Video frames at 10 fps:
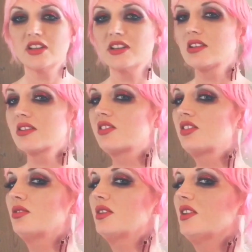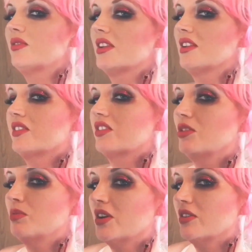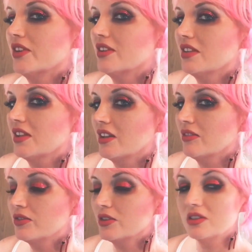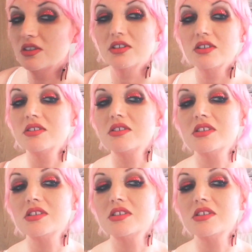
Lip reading: It looks too even, it's too perfect looking for,